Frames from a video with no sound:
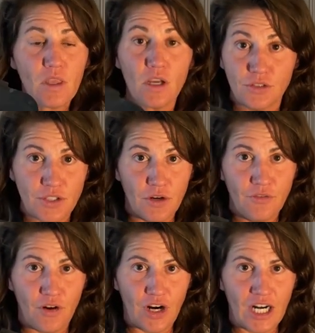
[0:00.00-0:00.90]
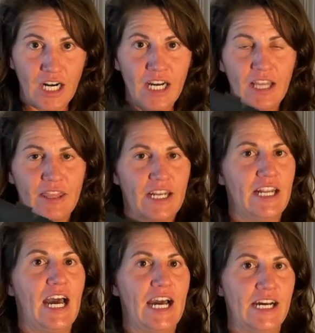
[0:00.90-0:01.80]
so far that it
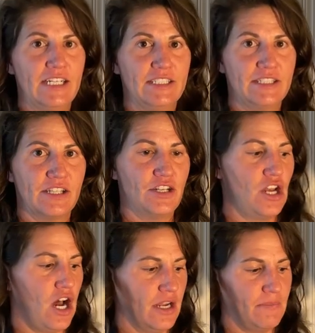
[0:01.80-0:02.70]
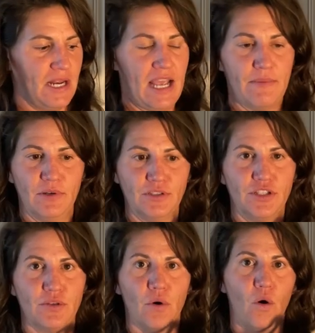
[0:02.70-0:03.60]
has not been able
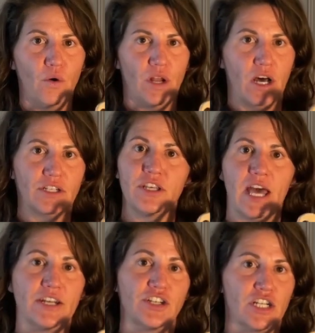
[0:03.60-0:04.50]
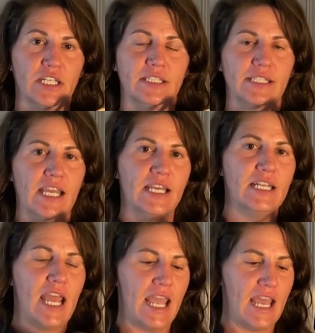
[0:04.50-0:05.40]
to hold on to that dirt and
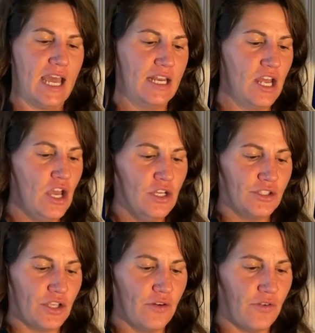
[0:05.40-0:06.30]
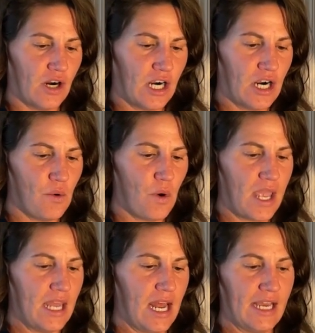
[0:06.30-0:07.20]
sand and so far
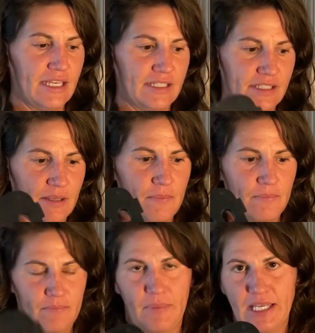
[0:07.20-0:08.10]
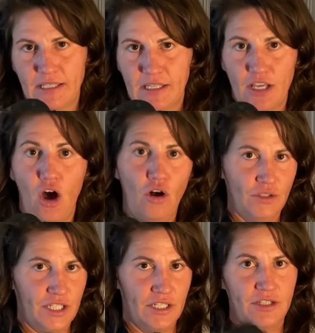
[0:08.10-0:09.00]
it has basically
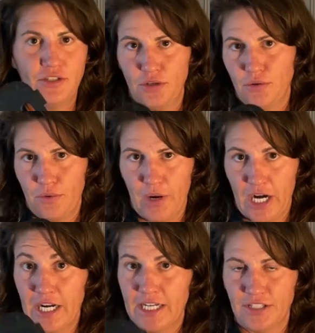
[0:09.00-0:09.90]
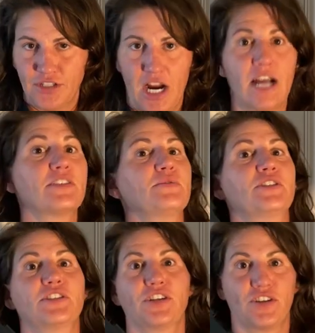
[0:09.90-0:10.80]
halted tooth wear in its tracks, which
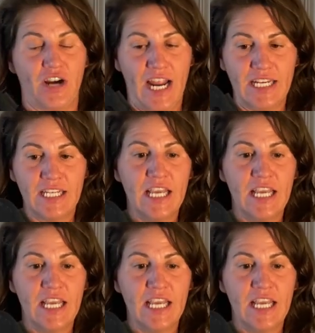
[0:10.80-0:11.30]
is great.